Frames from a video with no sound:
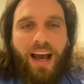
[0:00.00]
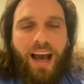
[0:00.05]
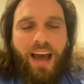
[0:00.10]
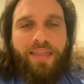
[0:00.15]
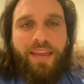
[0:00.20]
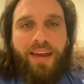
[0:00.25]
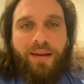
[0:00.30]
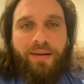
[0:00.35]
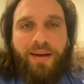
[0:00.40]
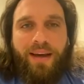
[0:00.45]

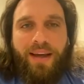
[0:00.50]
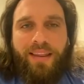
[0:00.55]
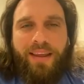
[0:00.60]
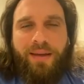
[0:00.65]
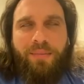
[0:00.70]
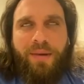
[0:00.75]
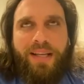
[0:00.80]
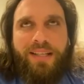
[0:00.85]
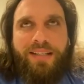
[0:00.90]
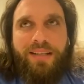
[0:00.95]
I think
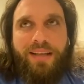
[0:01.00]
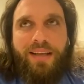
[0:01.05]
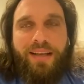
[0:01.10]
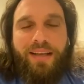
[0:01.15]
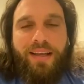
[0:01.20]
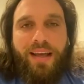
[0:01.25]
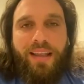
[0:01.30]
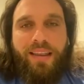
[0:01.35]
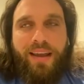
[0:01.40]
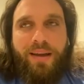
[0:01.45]

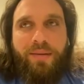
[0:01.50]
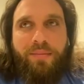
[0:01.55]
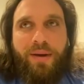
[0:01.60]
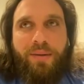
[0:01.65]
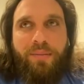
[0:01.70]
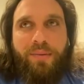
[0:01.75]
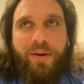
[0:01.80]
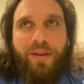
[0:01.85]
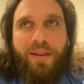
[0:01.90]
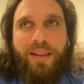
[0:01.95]
my
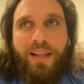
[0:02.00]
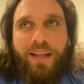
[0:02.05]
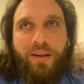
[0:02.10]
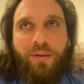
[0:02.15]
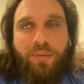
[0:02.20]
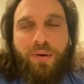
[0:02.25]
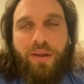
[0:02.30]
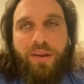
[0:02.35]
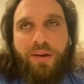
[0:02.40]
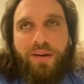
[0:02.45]

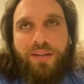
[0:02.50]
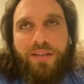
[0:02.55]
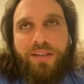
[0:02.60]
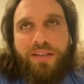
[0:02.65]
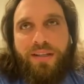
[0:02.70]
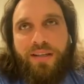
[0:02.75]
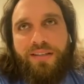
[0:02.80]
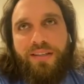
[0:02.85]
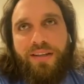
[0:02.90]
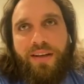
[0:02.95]
little brother and
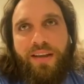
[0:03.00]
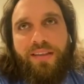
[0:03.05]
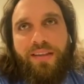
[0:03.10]
sister,